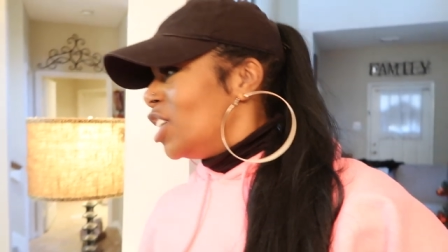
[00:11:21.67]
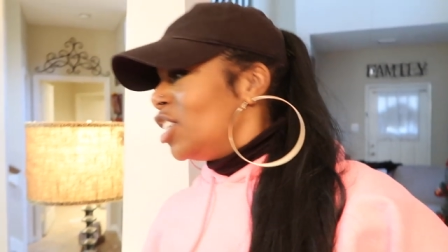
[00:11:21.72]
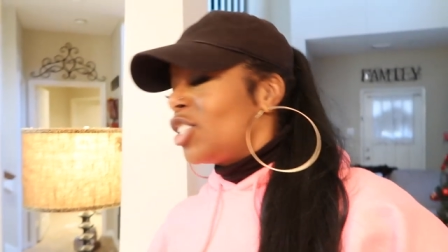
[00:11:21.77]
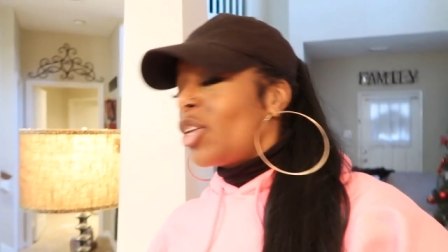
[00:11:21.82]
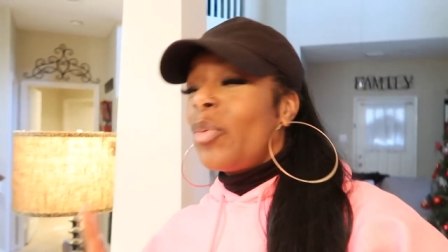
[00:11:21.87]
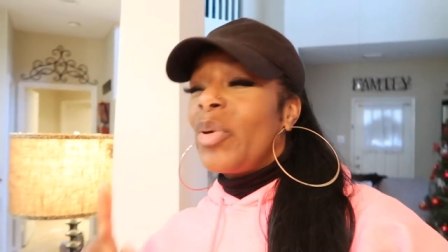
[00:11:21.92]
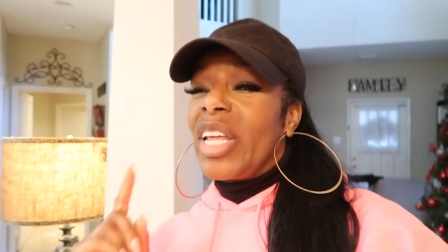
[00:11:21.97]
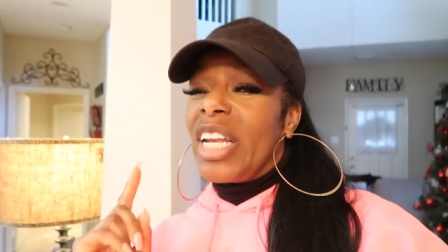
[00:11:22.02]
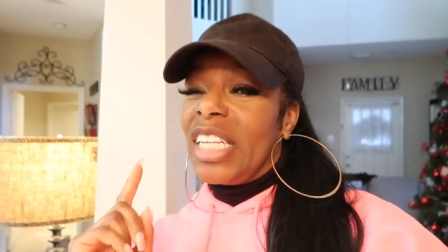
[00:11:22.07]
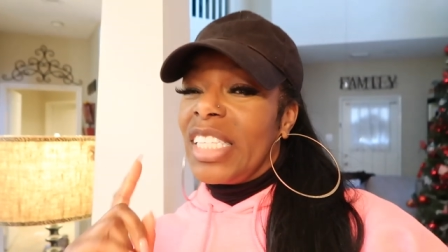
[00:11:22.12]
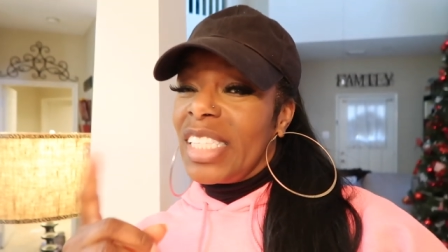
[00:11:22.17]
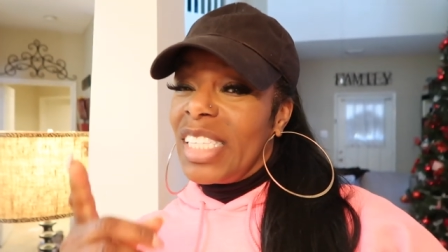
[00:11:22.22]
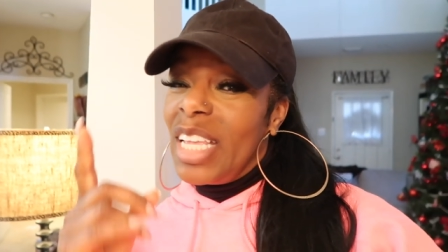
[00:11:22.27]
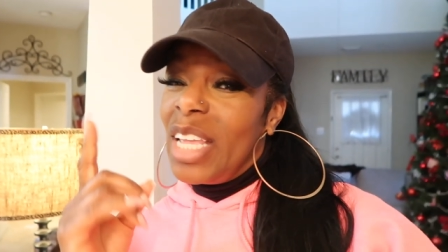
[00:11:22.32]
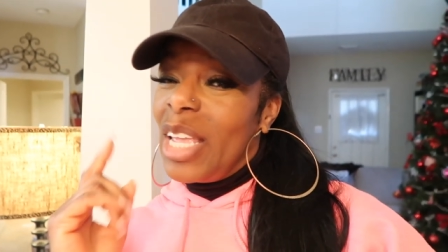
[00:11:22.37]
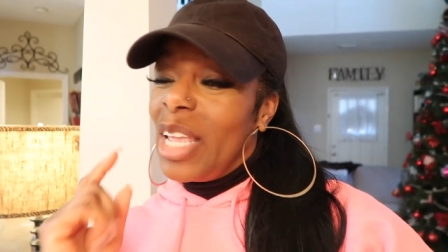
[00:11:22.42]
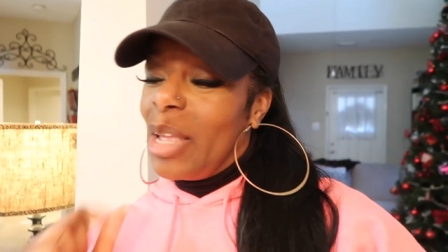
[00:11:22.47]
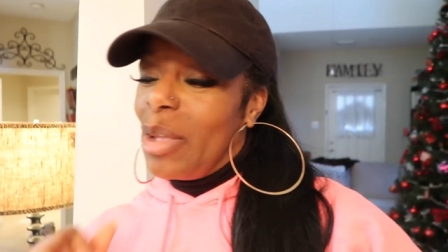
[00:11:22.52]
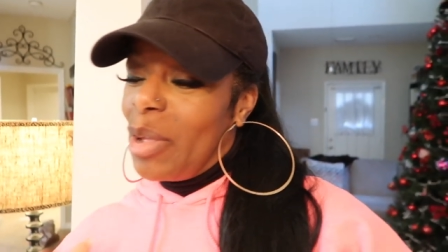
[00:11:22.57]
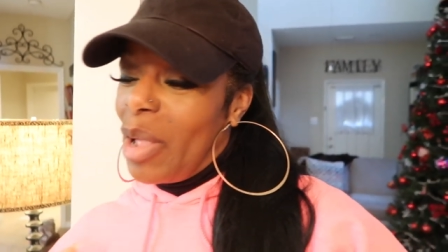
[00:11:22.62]
So we're gonna
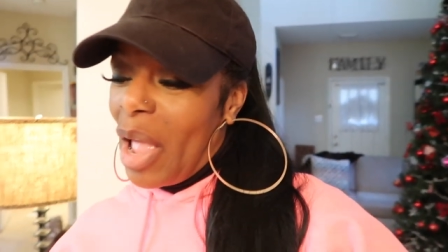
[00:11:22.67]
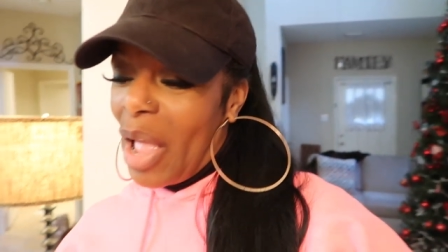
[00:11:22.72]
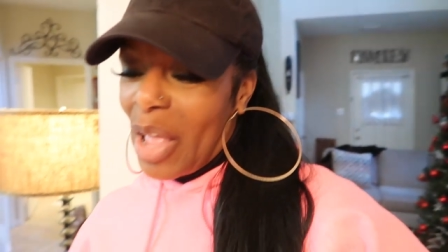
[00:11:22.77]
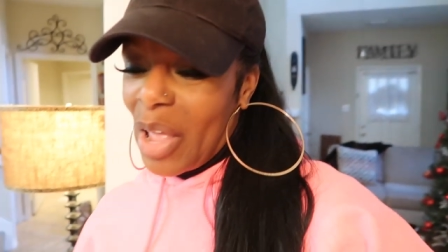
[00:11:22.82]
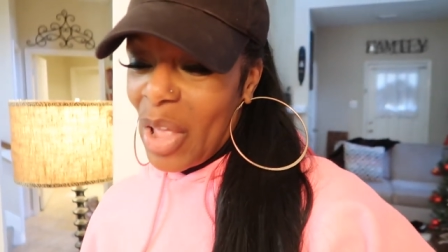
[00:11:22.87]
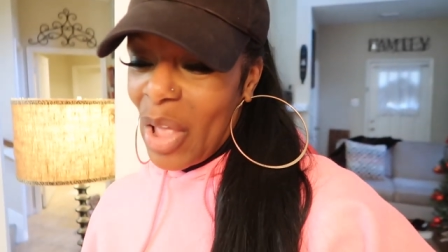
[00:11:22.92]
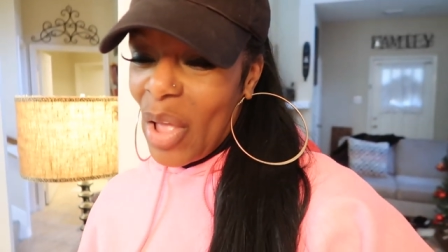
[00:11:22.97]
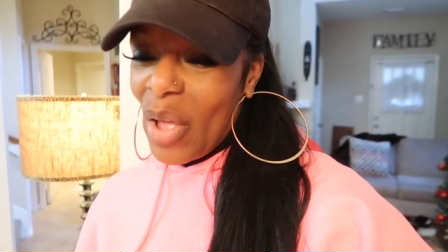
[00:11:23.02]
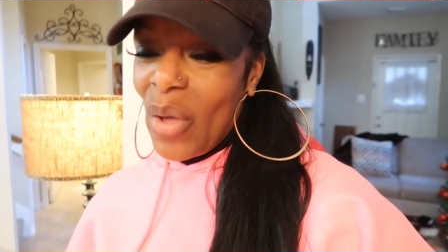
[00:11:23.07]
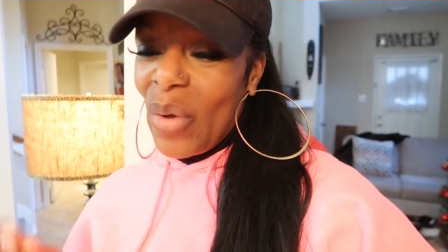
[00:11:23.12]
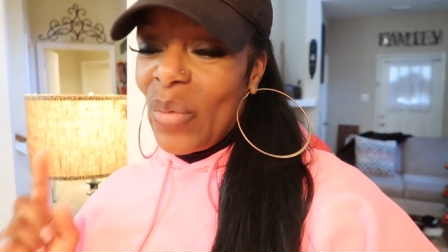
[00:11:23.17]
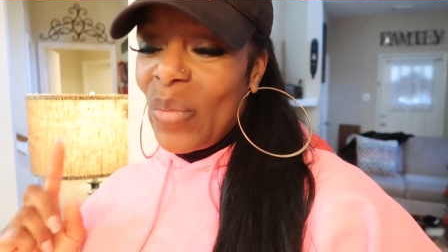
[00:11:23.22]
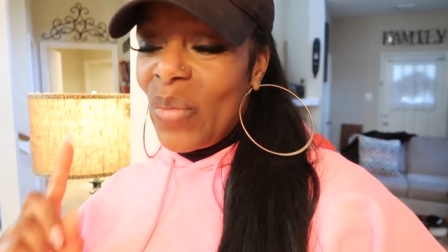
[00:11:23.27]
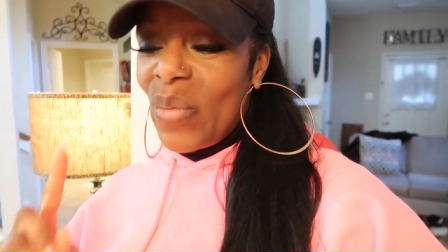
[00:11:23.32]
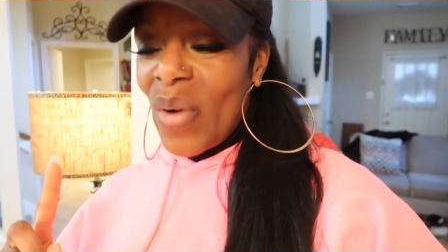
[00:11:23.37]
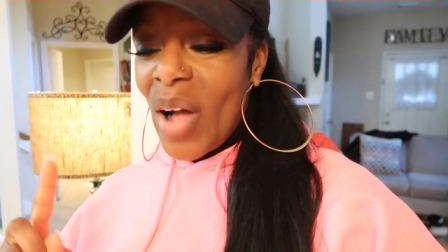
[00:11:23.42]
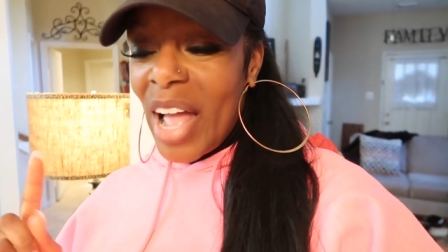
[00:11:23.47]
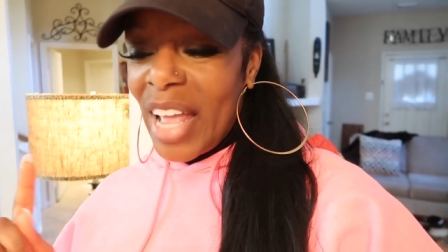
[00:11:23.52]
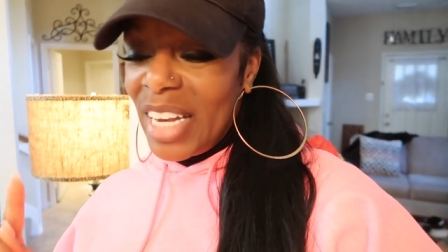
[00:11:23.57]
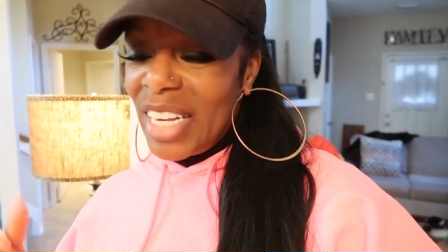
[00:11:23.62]
see
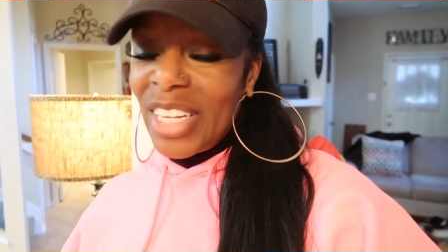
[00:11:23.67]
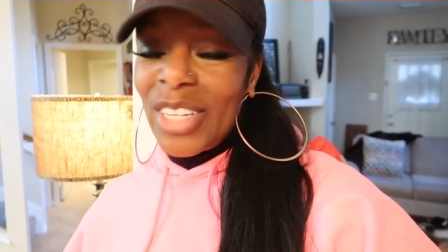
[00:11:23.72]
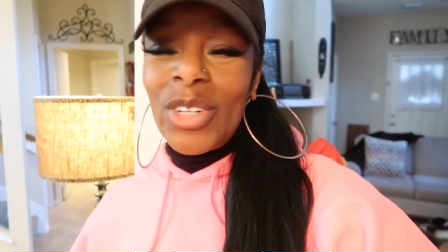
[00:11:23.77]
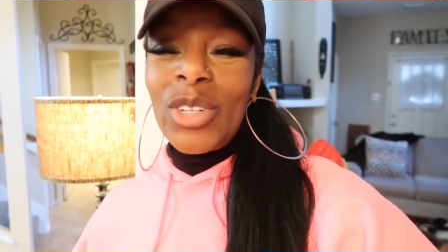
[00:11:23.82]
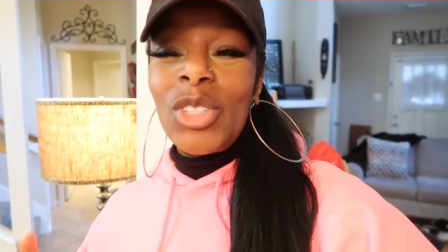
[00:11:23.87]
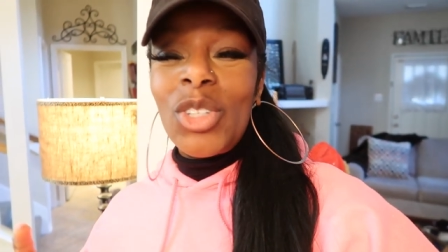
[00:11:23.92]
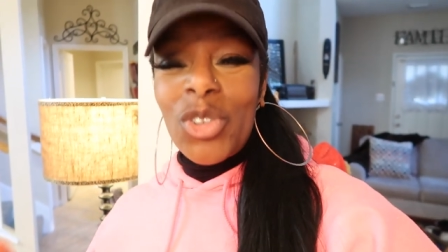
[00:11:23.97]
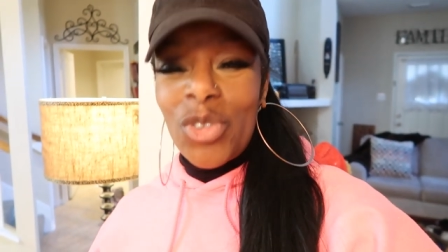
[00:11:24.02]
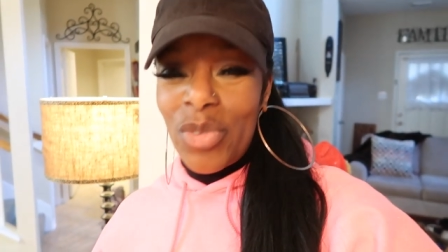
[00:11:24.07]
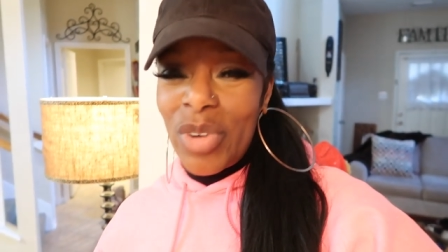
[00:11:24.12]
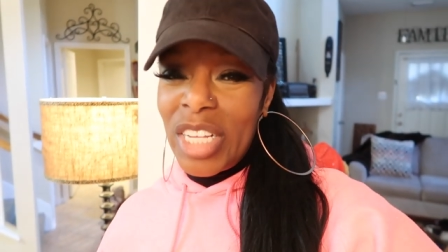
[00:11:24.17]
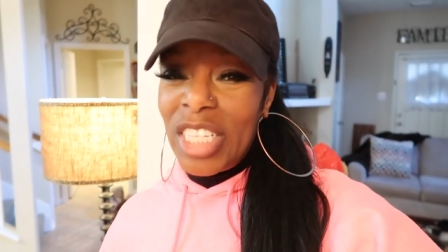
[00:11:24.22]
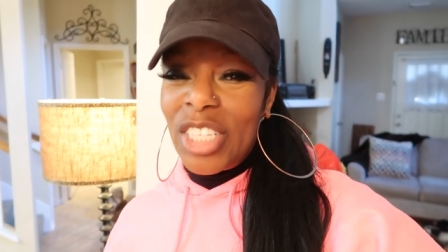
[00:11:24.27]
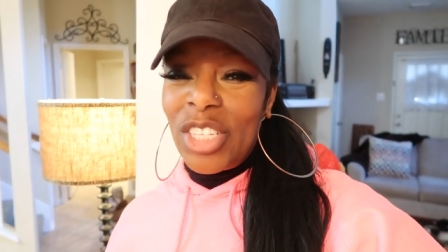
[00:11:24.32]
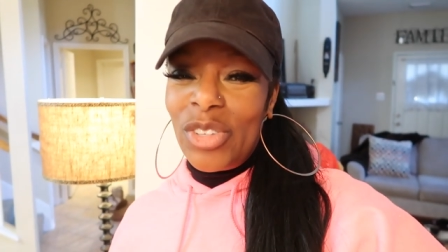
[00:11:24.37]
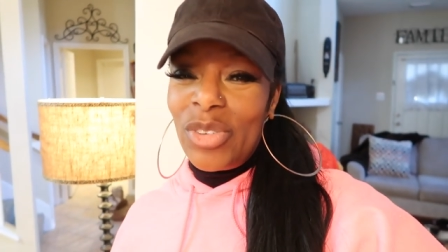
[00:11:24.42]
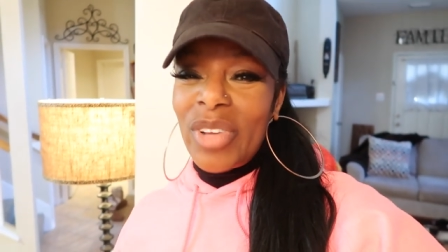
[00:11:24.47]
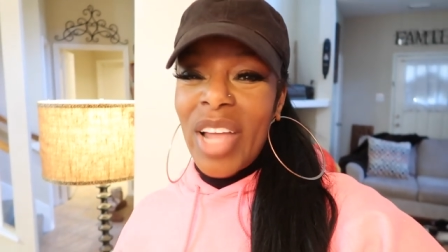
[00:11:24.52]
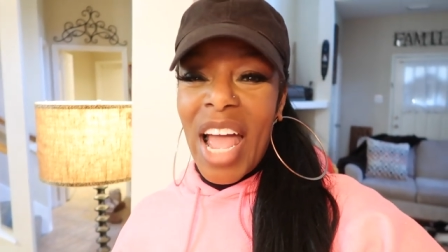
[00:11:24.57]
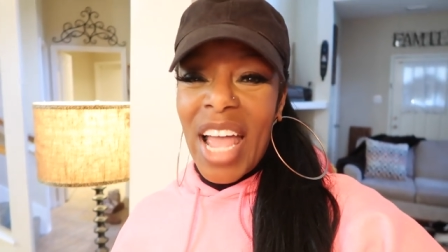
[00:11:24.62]
what little
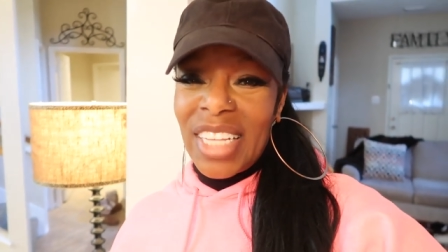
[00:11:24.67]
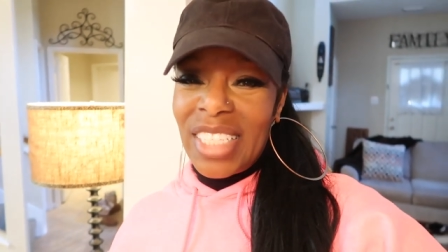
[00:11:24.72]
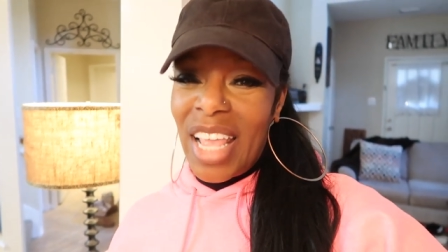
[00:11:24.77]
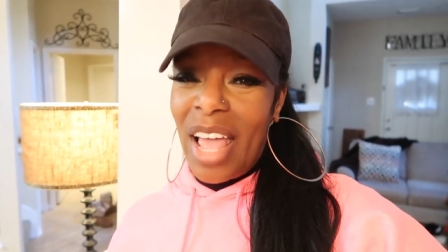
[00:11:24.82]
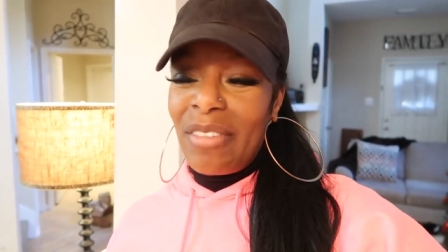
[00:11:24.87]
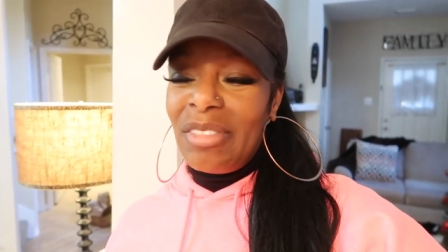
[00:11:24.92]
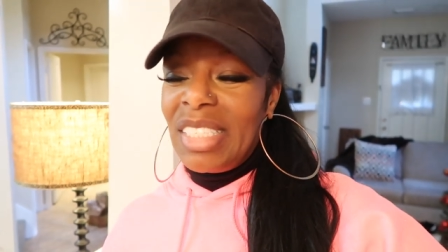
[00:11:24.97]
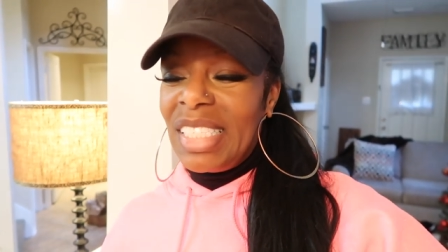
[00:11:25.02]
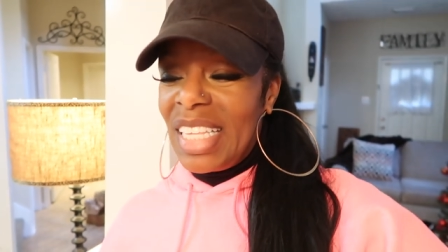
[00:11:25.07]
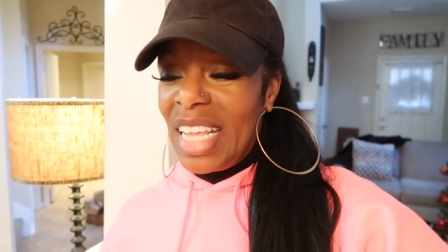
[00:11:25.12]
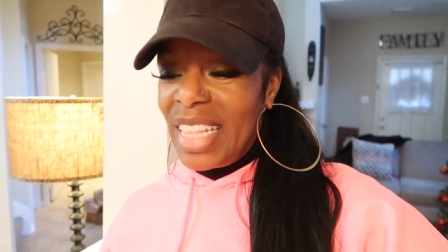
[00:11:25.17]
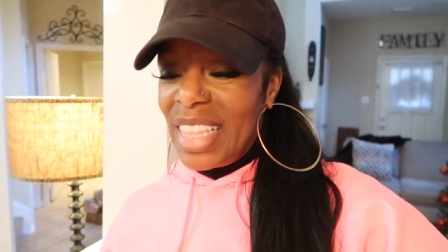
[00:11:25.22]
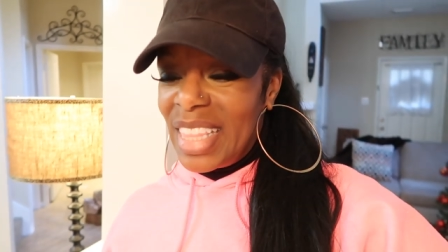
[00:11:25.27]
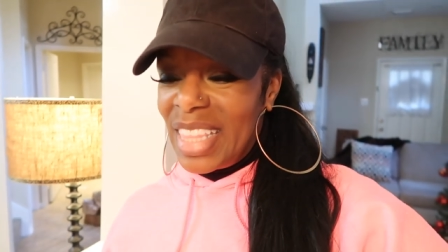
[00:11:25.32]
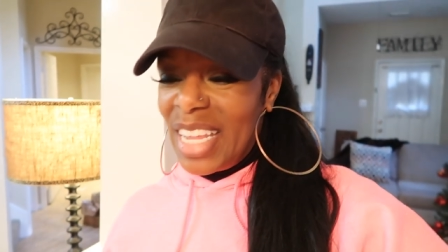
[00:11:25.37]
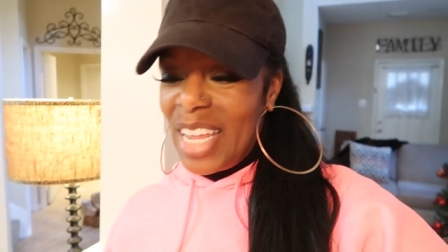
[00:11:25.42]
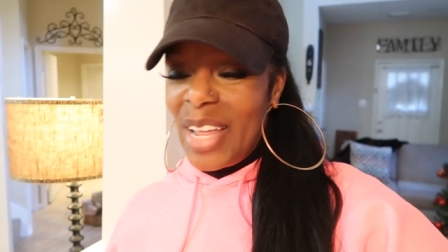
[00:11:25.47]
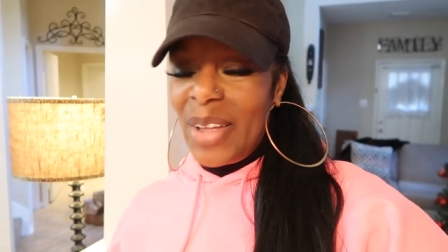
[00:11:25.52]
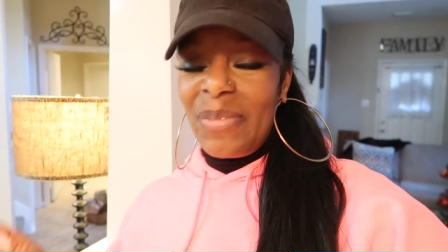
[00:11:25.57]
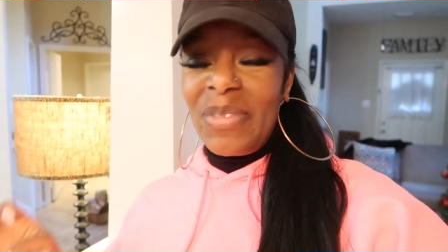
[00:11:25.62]
treats you guys have
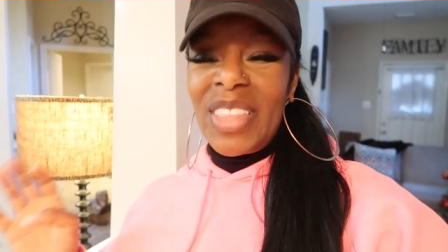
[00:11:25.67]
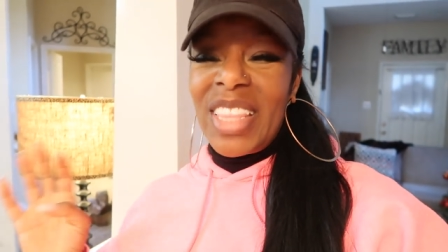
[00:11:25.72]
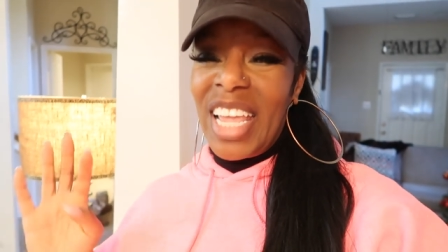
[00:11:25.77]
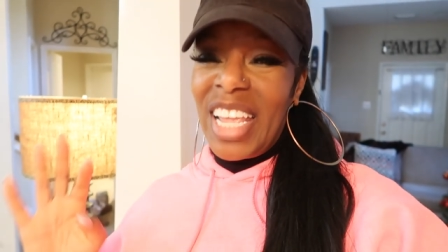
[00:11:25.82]
sent them.